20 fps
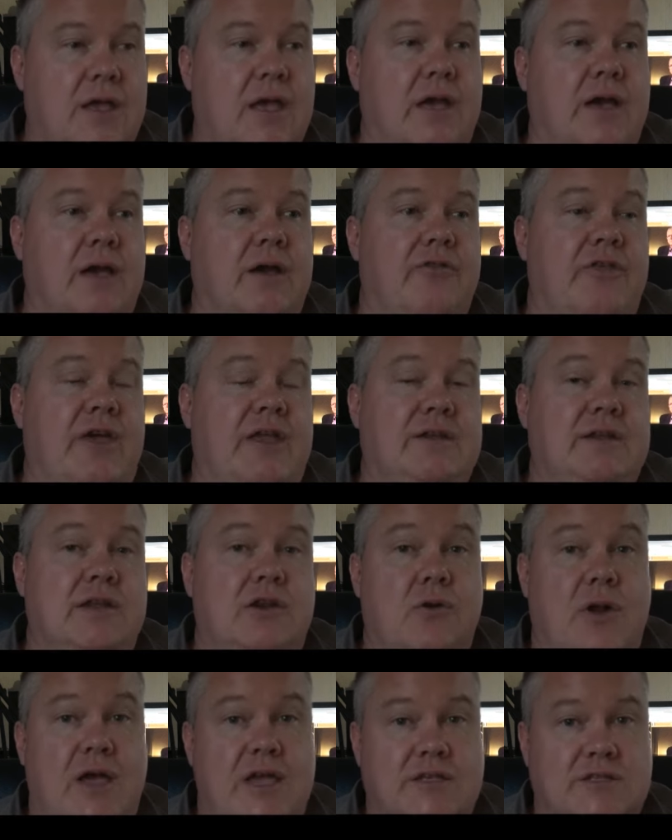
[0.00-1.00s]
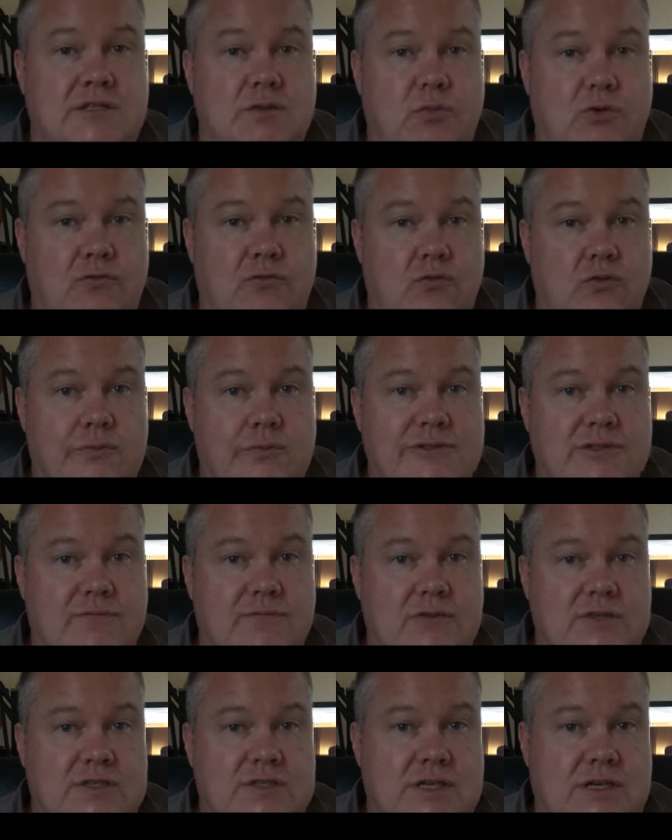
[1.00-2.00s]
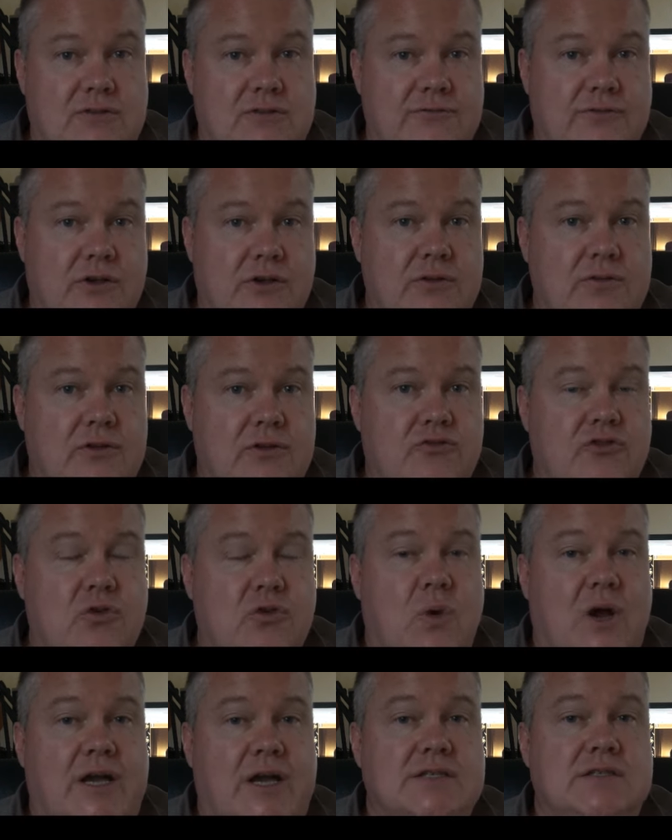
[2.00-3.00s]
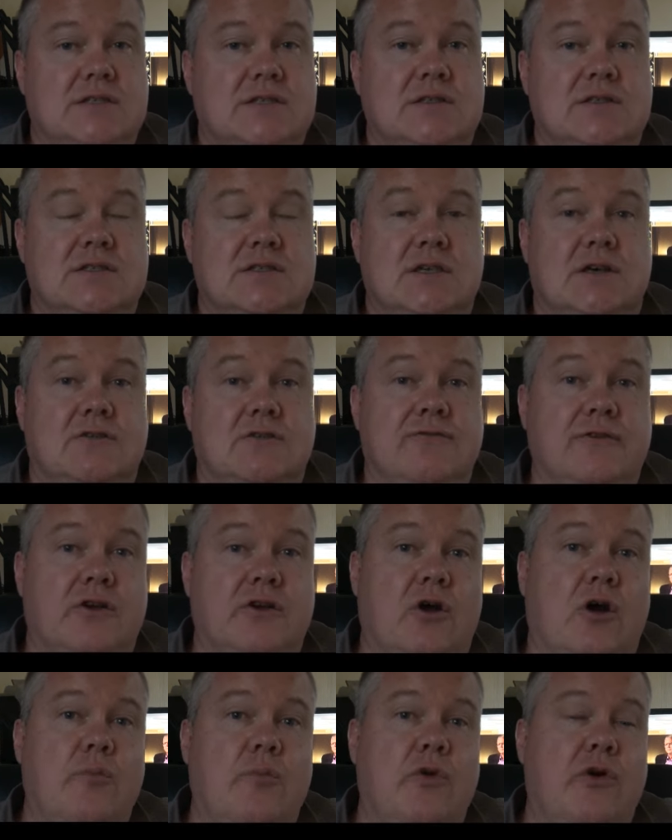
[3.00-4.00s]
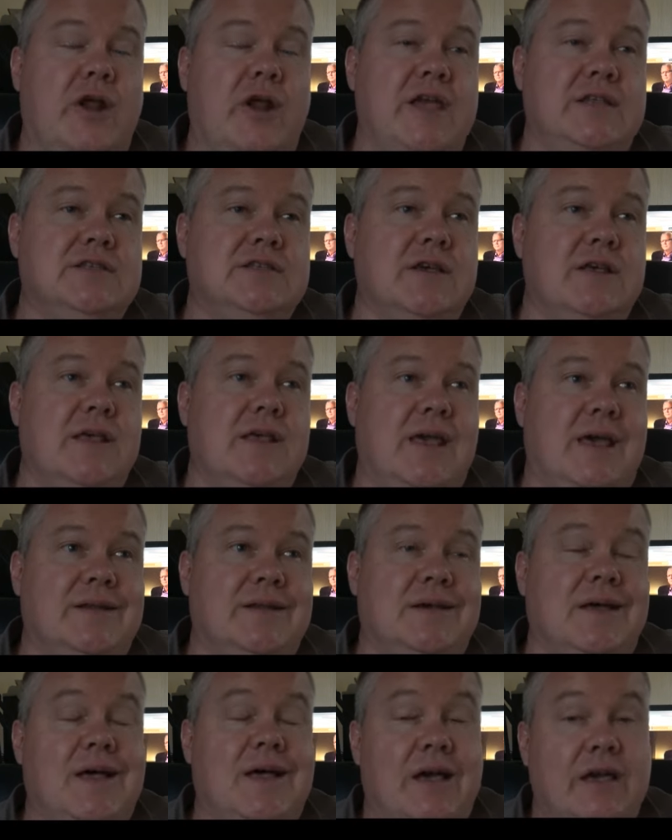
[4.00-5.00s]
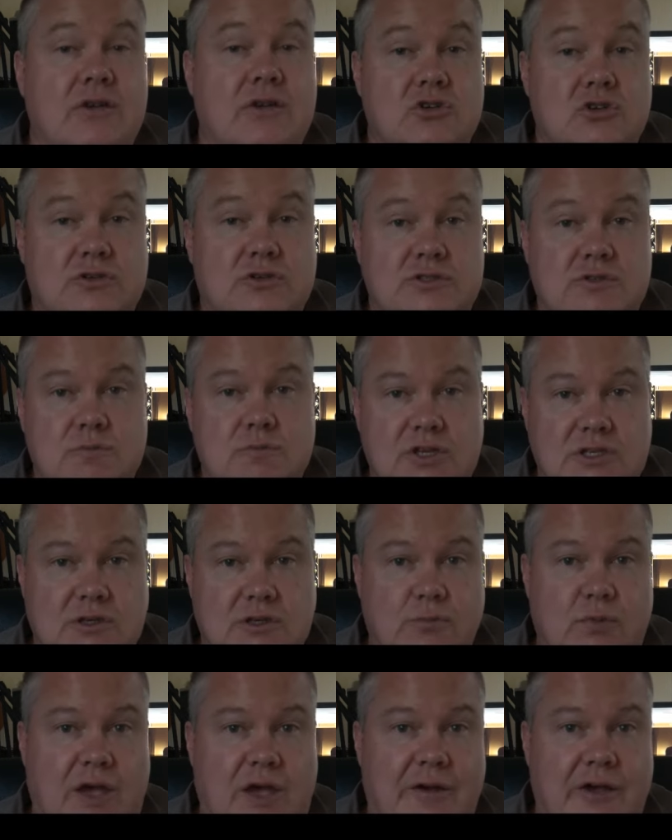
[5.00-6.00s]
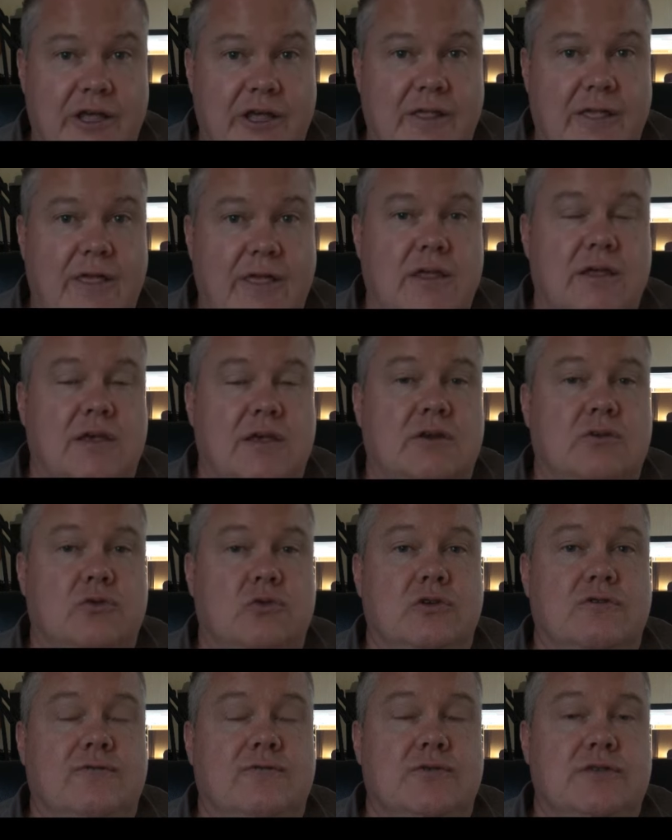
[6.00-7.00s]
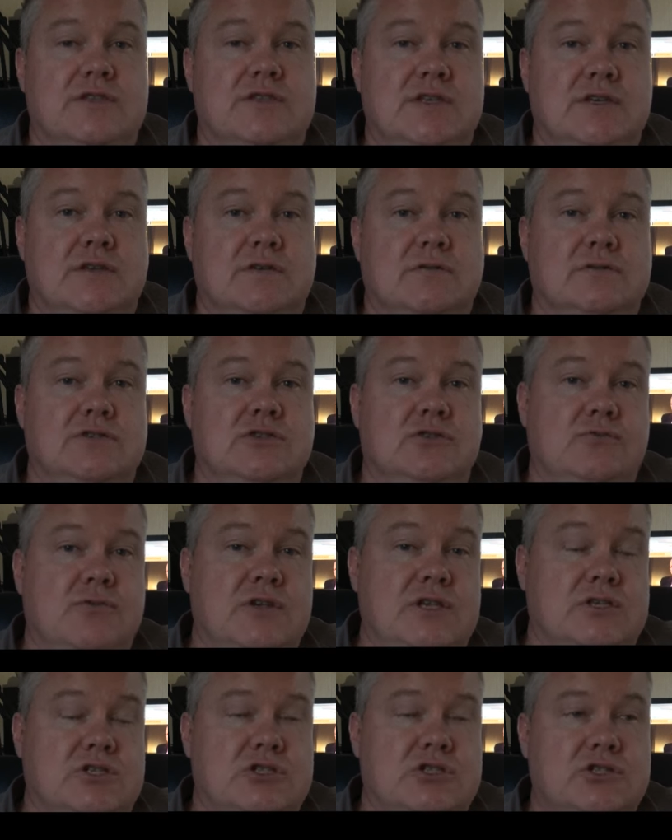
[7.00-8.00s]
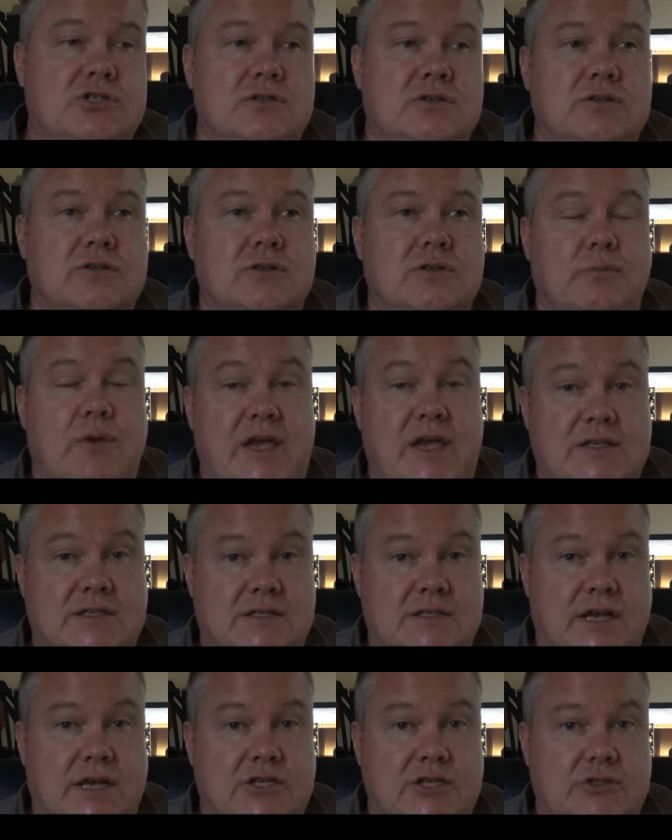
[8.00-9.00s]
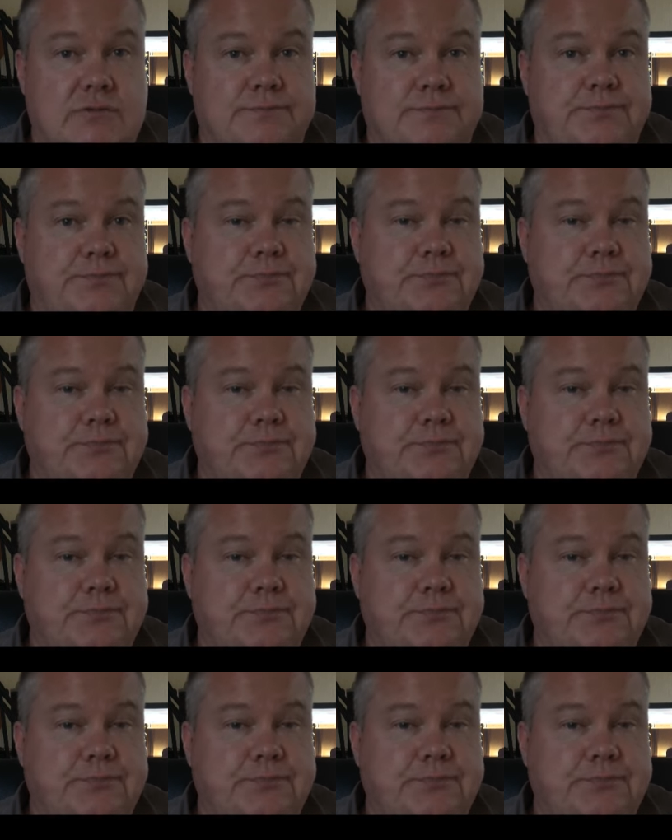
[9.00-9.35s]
That degrades the performance of the cell phone. It requires that the cell phone operate at a higher transmitter power in order for the signal to reach the base station.